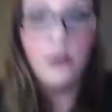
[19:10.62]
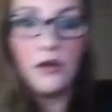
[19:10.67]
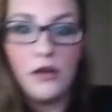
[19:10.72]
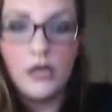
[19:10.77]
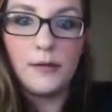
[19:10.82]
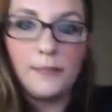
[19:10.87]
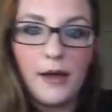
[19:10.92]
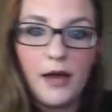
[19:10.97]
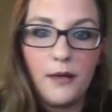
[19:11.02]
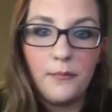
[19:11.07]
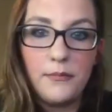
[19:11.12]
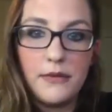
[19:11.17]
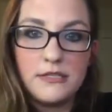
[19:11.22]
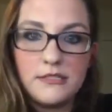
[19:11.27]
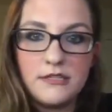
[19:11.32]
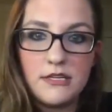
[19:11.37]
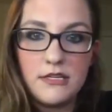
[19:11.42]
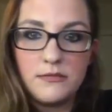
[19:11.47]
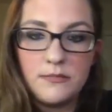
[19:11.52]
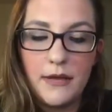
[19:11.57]
about
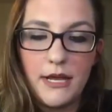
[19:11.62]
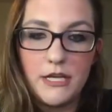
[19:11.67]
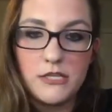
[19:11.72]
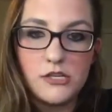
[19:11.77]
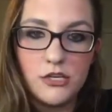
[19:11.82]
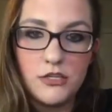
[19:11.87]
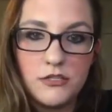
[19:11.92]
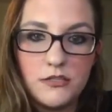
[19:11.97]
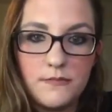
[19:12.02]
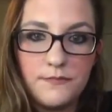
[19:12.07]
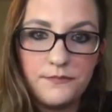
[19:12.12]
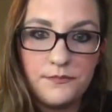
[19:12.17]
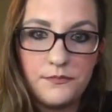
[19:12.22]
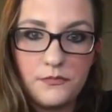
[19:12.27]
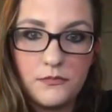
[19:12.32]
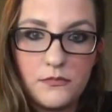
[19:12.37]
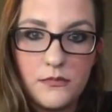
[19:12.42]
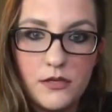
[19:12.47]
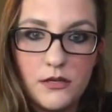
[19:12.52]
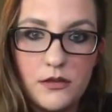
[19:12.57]
business pages.
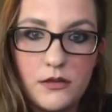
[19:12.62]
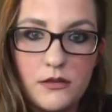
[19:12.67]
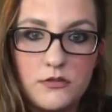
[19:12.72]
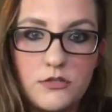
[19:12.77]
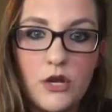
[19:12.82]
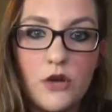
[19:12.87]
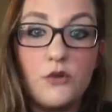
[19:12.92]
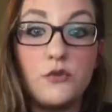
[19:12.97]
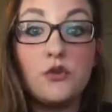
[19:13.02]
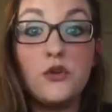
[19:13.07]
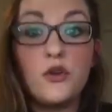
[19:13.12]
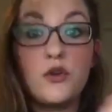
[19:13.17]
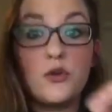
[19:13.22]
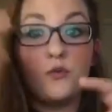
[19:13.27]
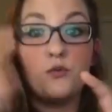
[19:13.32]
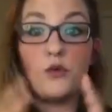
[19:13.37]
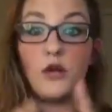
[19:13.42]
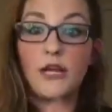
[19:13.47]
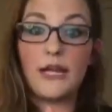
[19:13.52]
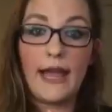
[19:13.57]
So you
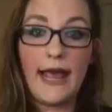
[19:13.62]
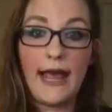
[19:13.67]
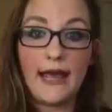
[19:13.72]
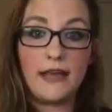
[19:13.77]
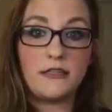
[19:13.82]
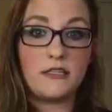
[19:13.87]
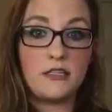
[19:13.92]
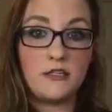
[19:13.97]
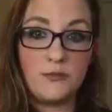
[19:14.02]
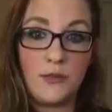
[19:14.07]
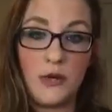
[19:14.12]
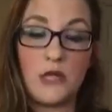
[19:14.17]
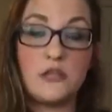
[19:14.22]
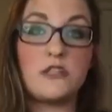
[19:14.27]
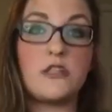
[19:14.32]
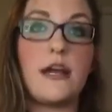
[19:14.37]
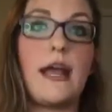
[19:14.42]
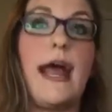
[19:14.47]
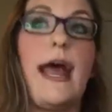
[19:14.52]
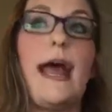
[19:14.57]
can run ads and
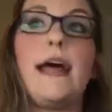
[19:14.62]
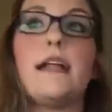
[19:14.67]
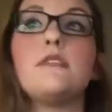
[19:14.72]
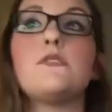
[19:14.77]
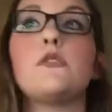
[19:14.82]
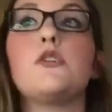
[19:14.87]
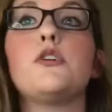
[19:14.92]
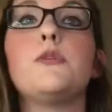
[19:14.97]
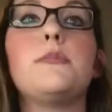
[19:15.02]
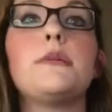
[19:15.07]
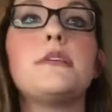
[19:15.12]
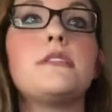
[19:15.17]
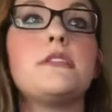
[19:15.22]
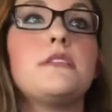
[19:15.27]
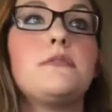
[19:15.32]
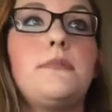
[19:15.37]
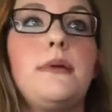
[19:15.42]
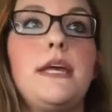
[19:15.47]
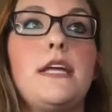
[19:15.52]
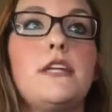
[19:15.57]
sponsor ads on your
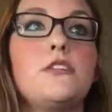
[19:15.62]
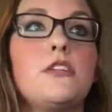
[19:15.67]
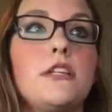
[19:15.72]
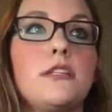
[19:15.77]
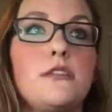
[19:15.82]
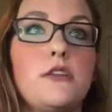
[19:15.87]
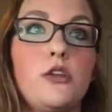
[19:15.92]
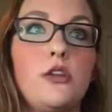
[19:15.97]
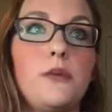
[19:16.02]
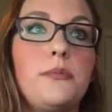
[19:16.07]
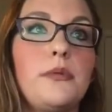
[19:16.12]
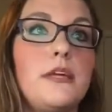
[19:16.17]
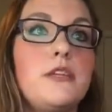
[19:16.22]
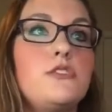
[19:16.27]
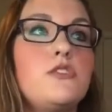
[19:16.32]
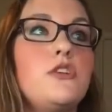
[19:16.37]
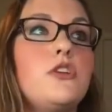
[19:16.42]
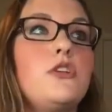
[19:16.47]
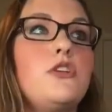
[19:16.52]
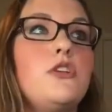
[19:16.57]
business page. That's the only
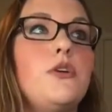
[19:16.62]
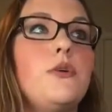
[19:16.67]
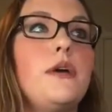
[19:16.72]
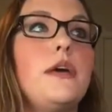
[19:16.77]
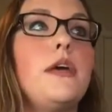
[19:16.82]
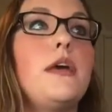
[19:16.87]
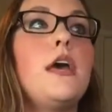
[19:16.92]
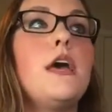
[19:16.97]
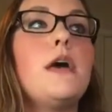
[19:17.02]
place you can do it.